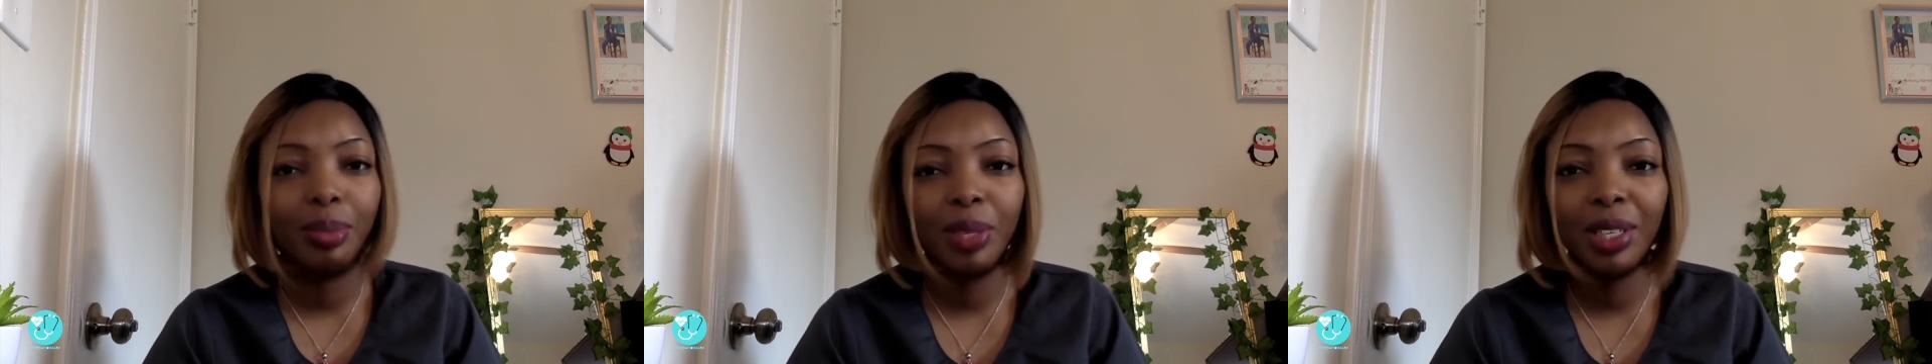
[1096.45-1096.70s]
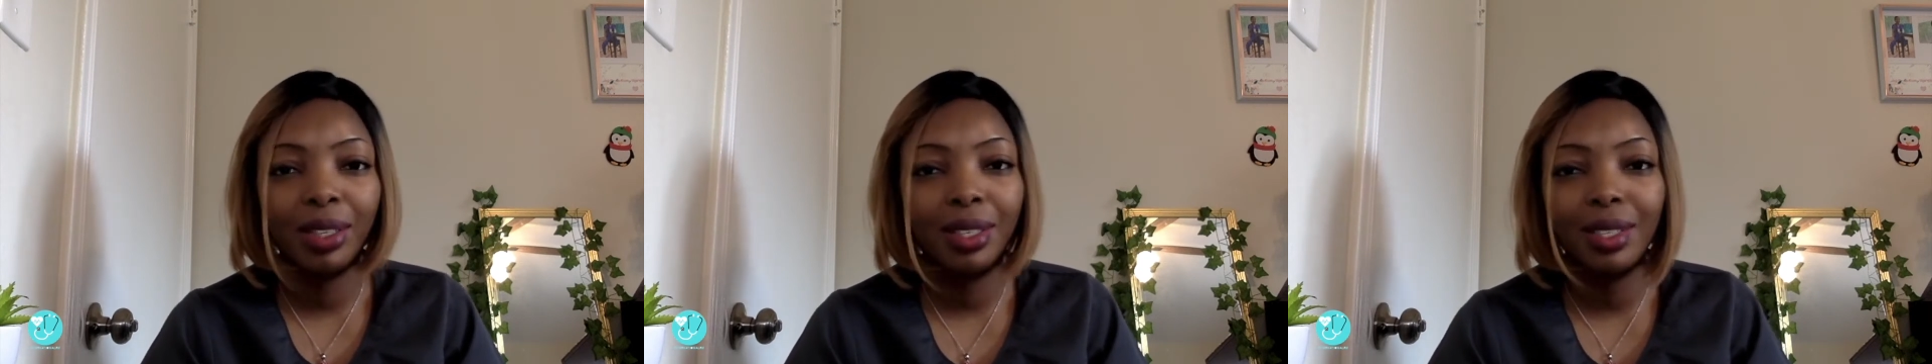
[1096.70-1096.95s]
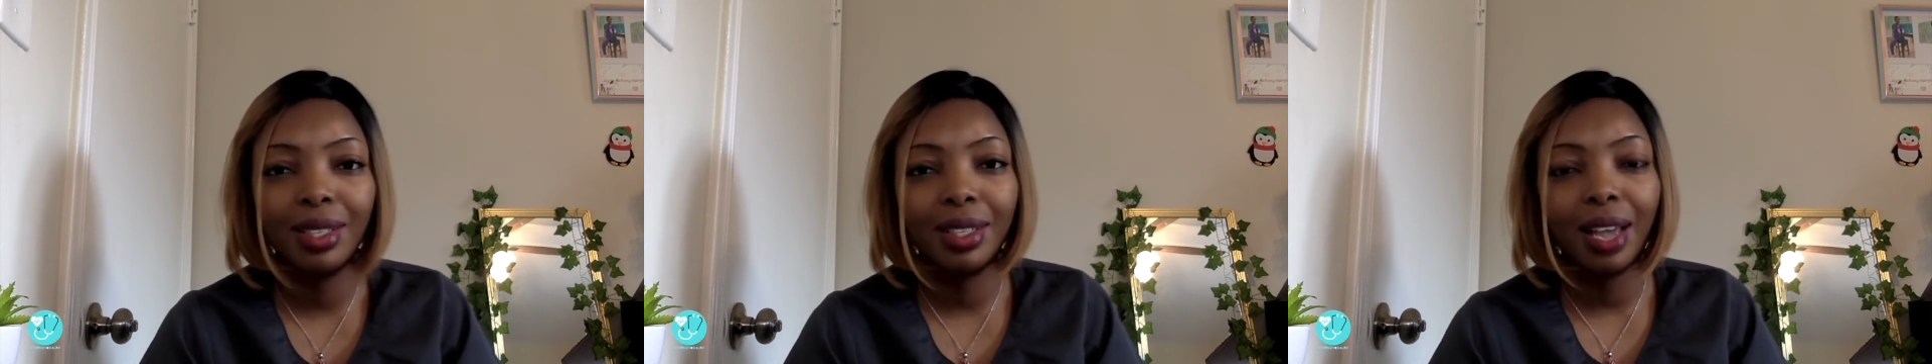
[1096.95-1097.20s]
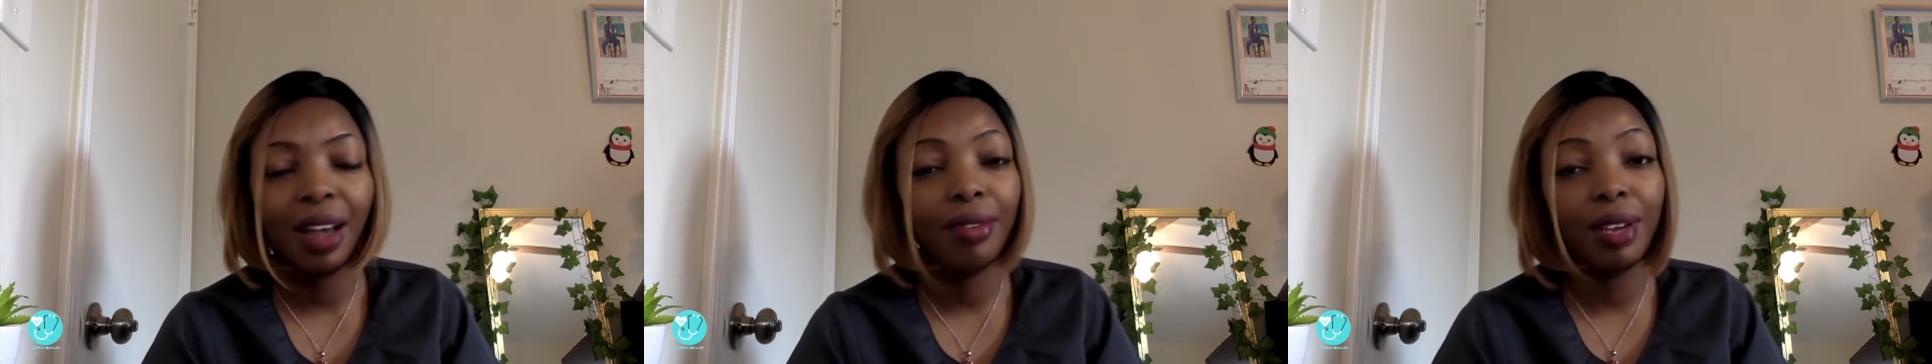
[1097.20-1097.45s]
because
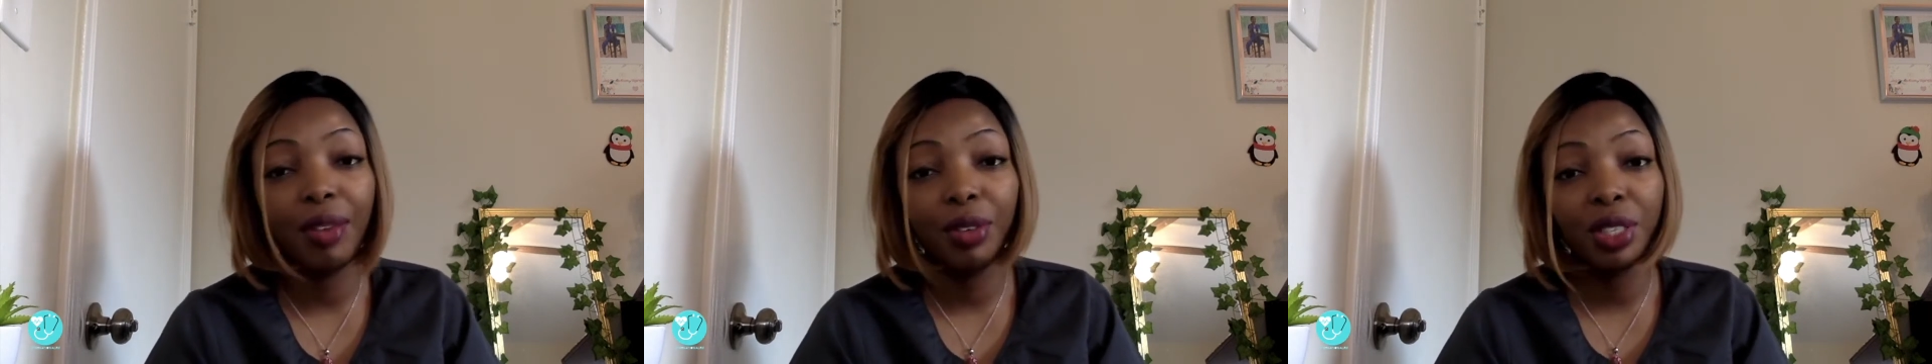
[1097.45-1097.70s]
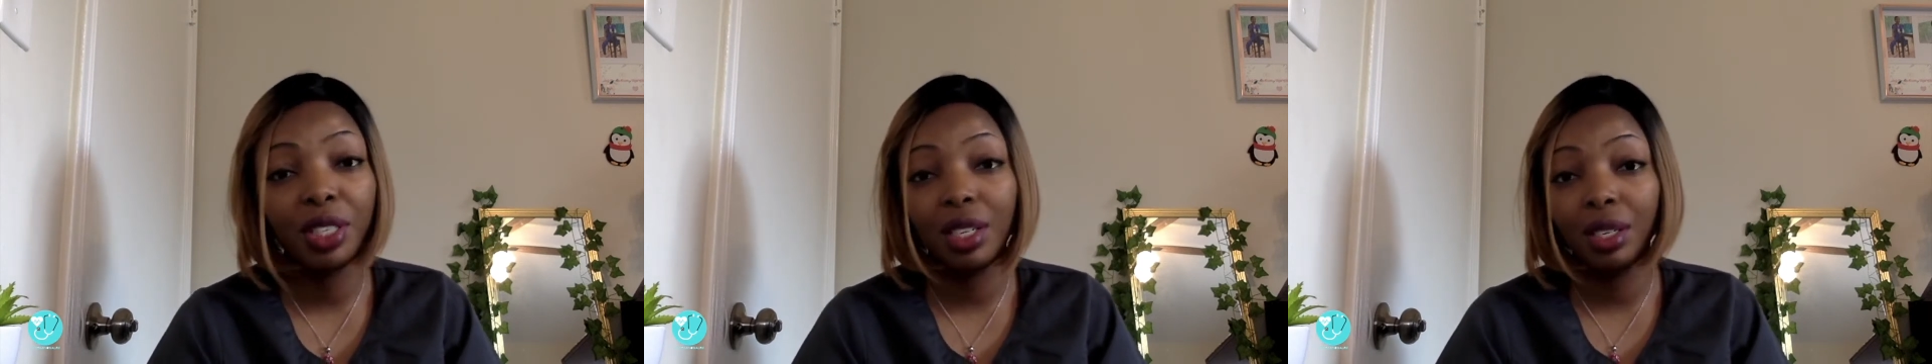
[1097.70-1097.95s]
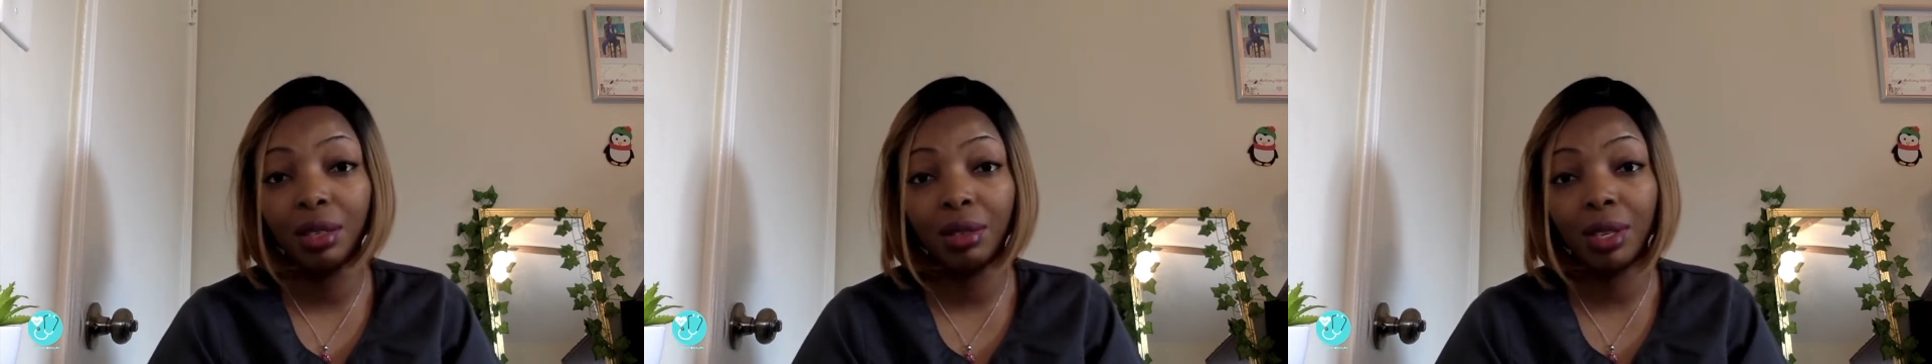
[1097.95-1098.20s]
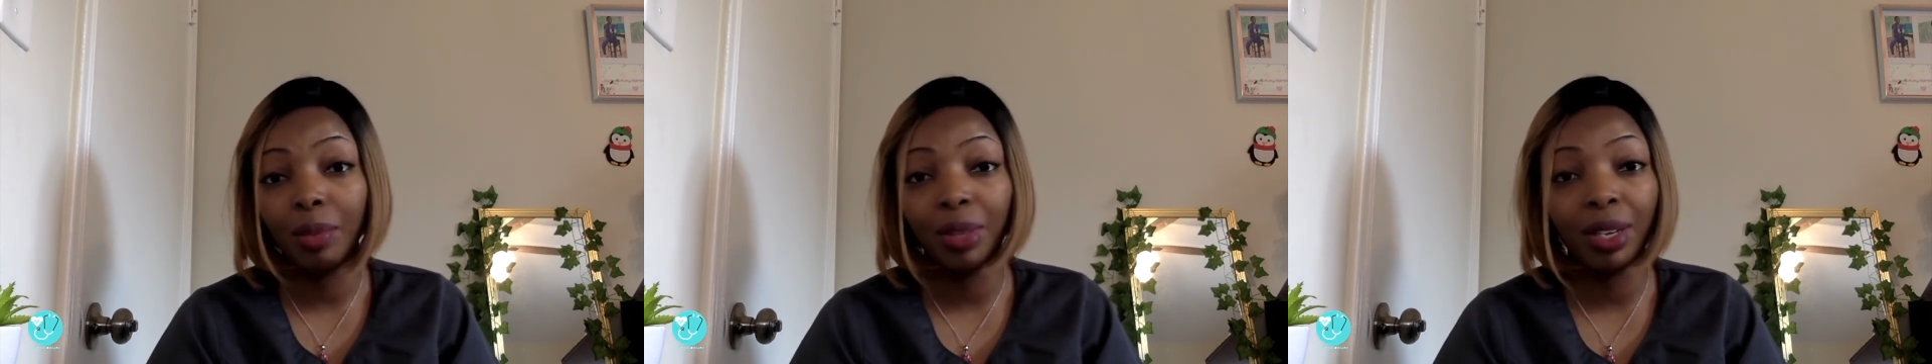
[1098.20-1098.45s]
I've never seen
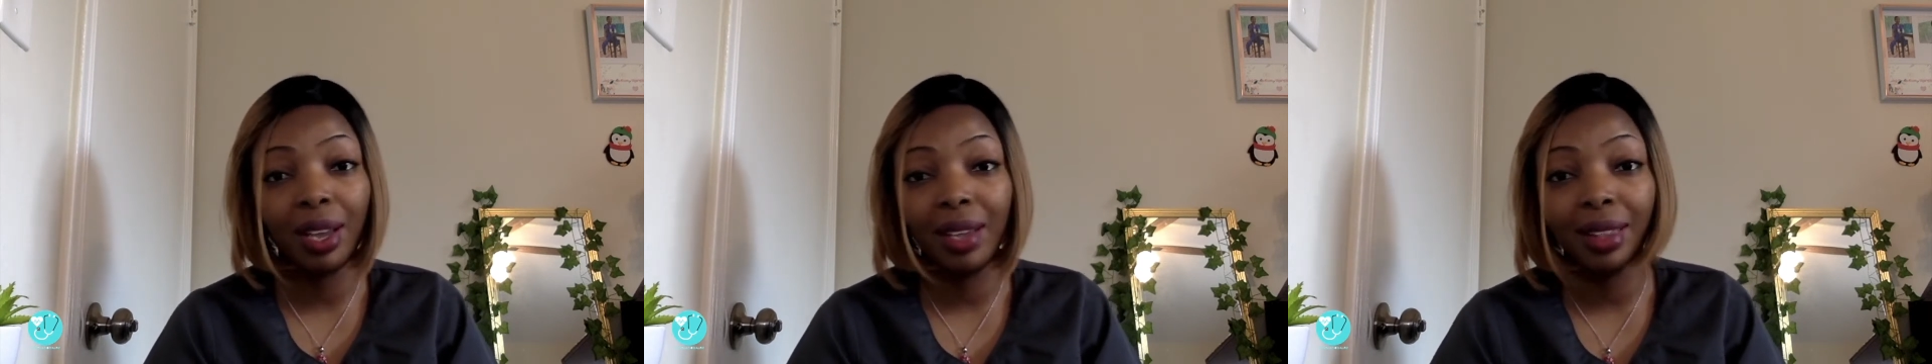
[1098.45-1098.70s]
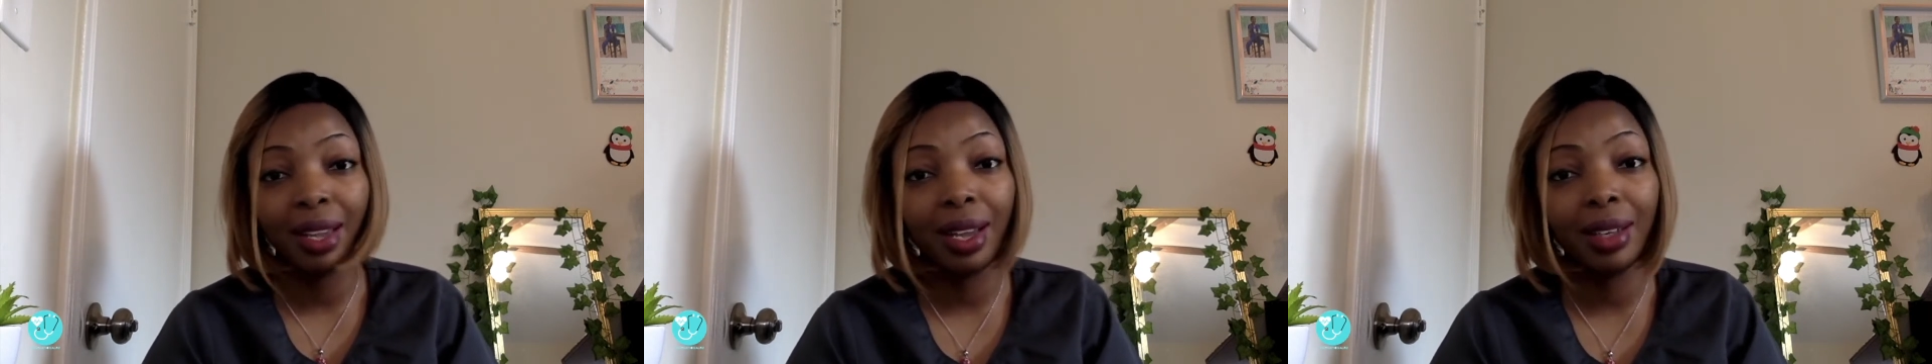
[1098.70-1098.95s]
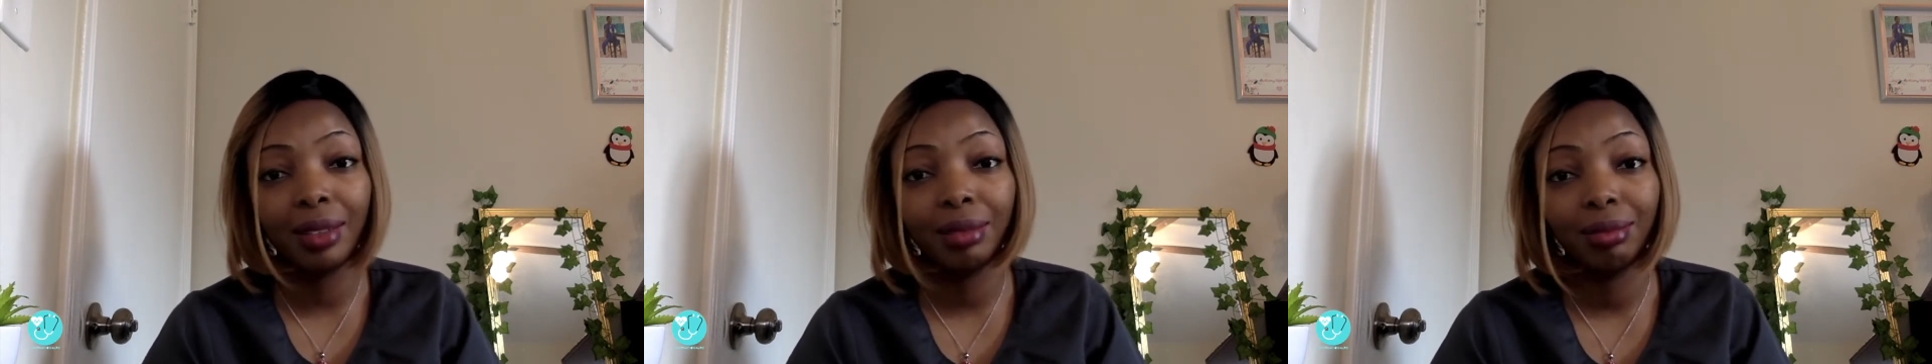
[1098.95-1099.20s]
something like that,